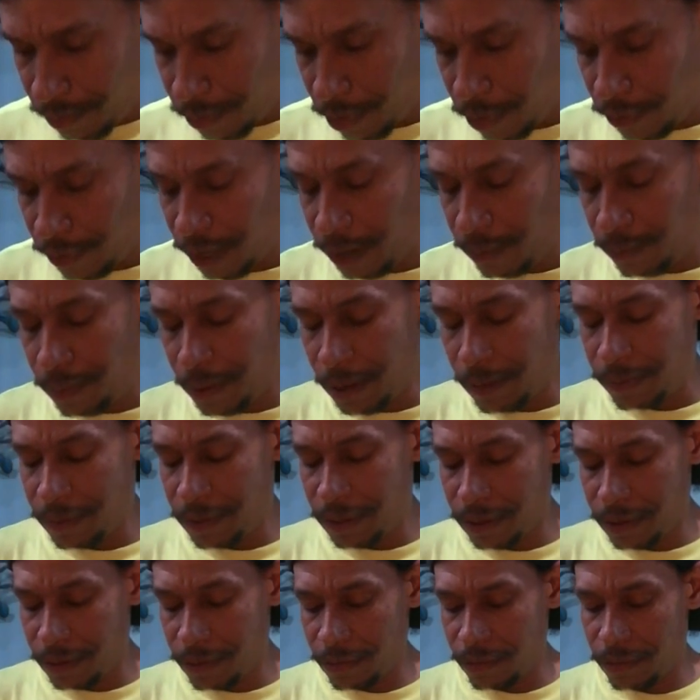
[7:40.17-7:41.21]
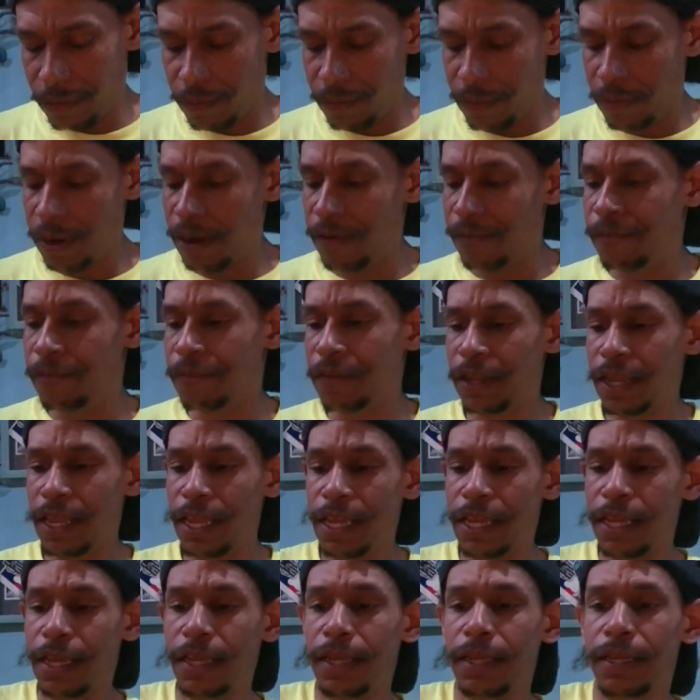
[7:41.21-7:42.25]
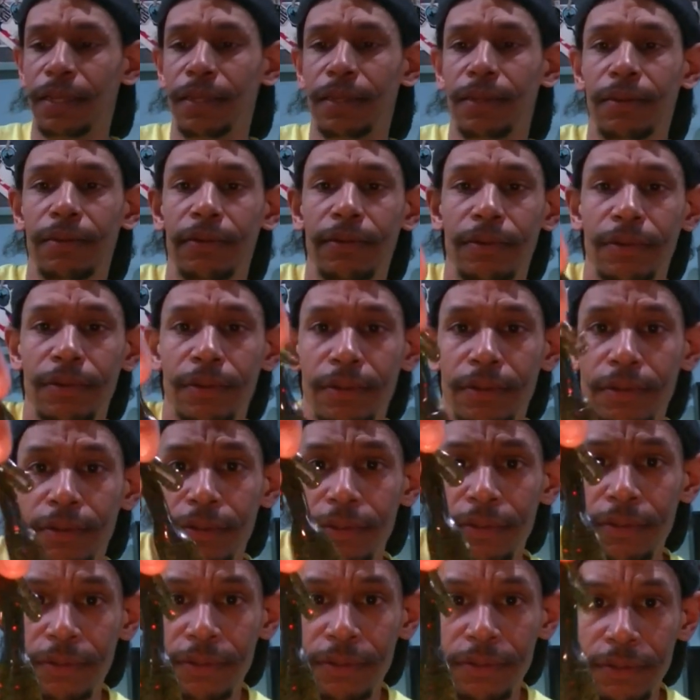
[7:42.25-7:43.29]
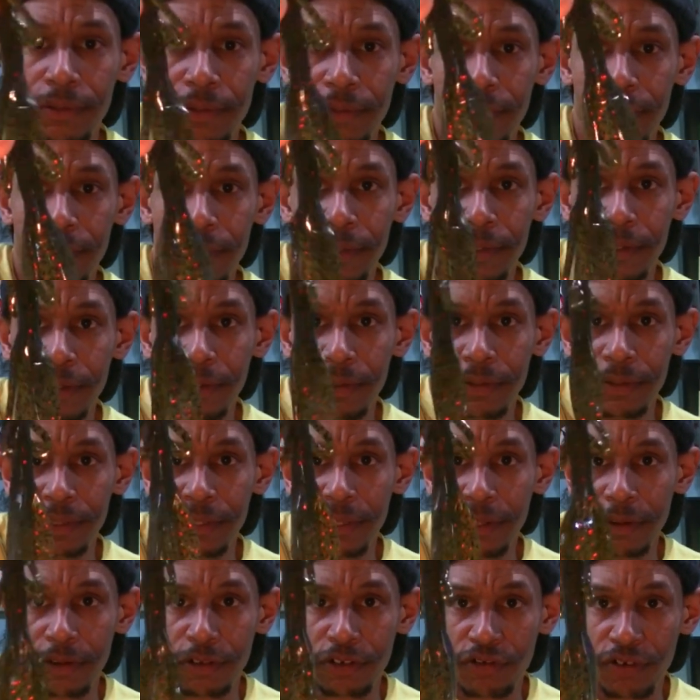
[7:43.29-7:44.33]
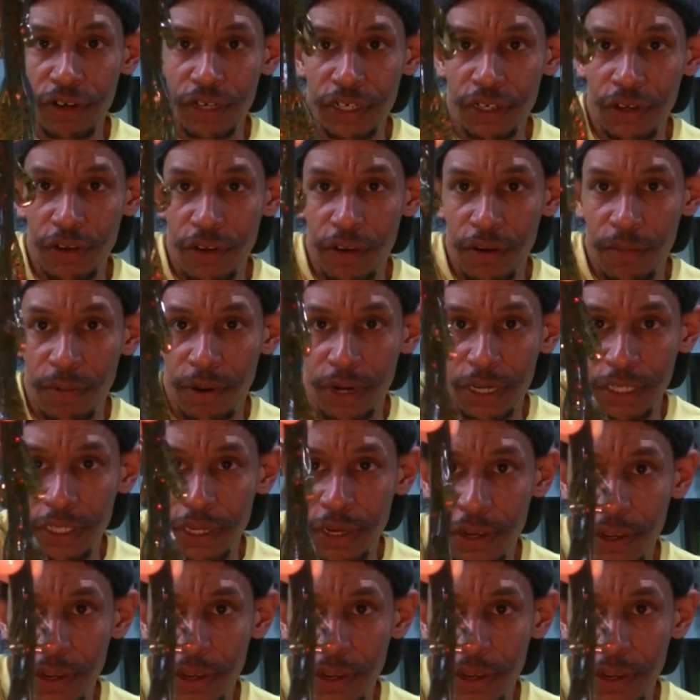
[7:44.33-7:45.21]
Green Pumpkin Red Flake. So it's a little trench hog, brush